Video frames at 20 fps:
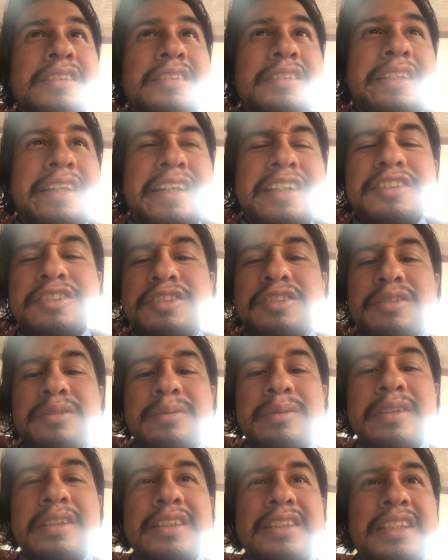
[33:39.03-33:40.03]
danger
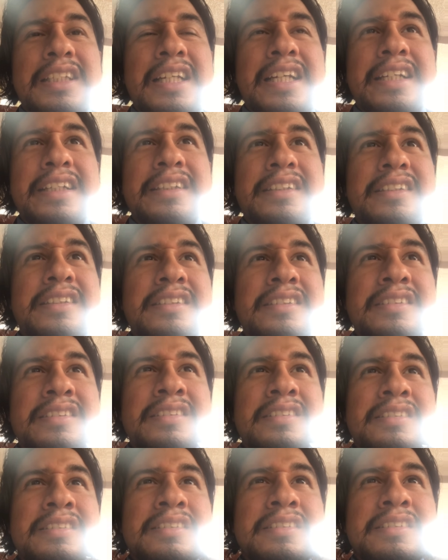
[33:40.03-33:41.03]
where it's like,
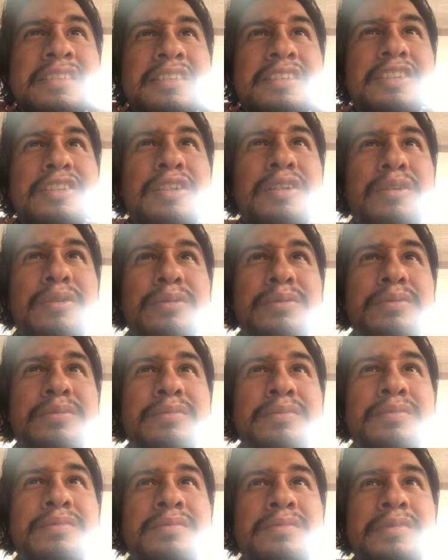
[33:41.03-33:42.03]
you know,
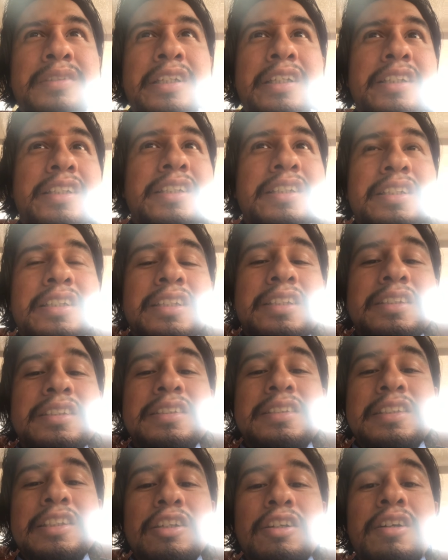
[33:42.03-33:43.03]
they're gonna get to
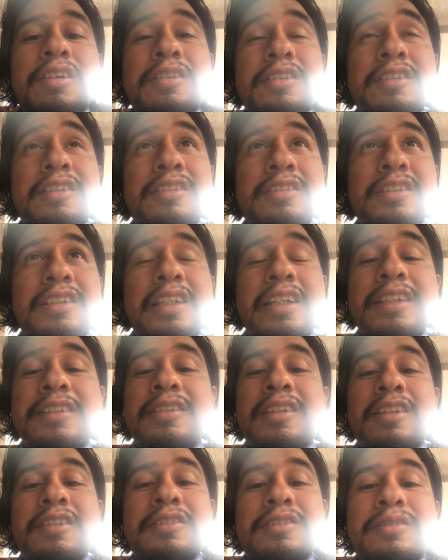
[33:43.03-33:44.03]
see all the girls that I
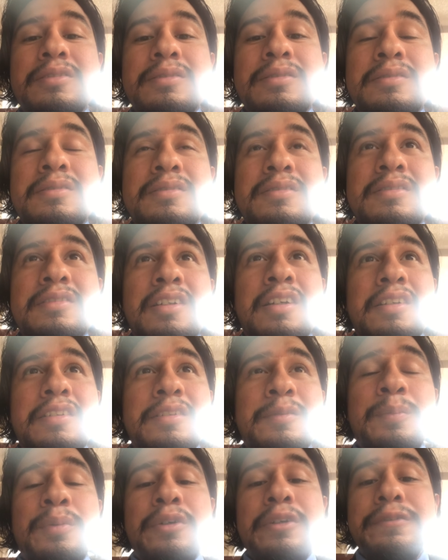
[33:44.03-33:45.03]
talk to.
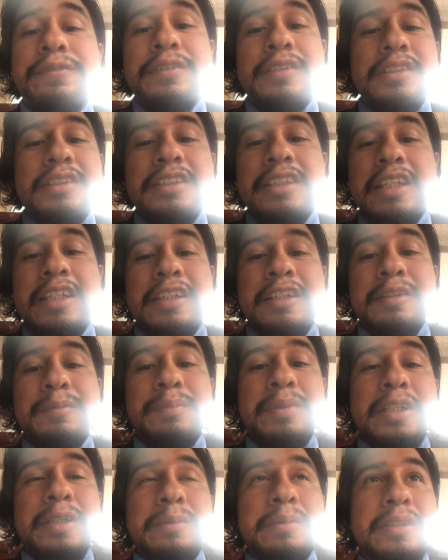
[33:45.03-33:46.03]
The boyfriend's not gonna
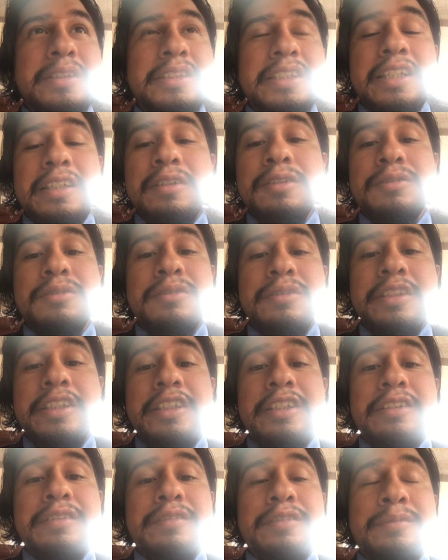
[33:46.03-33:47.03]
be able to say no to
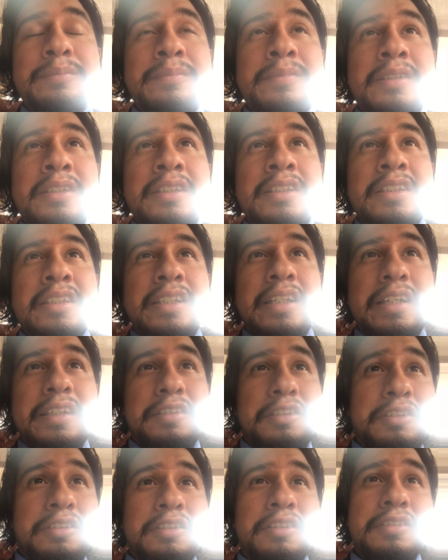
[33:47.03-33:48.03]
any of them,
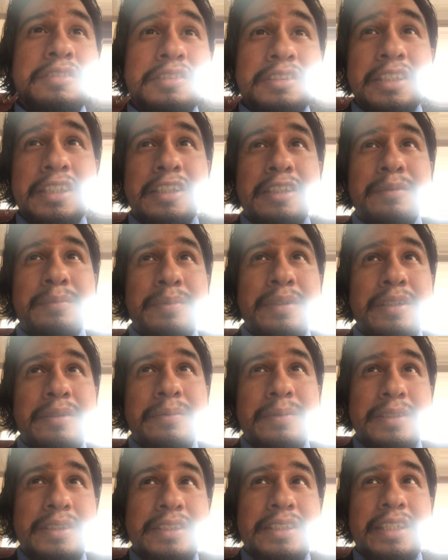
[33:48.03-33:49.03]
and the girl's not gonna be
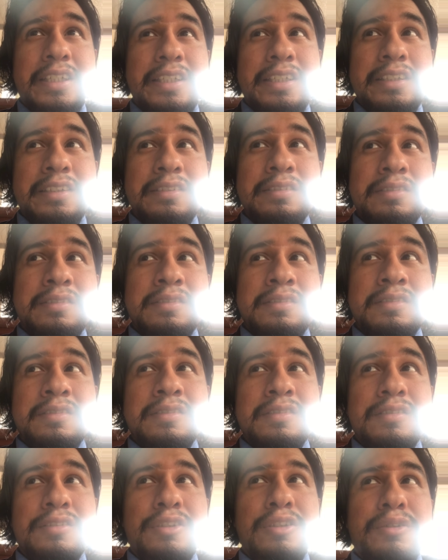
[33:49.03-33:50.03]
able to say
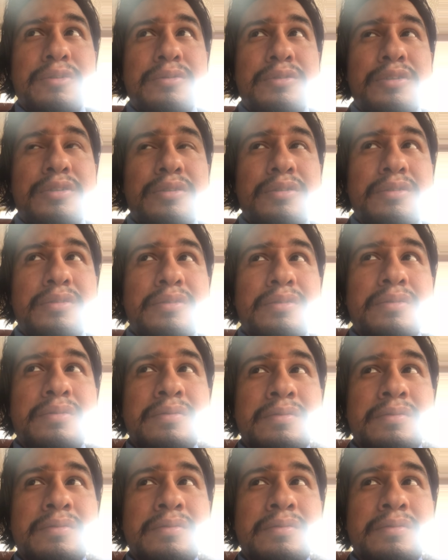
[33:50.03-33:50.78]
no to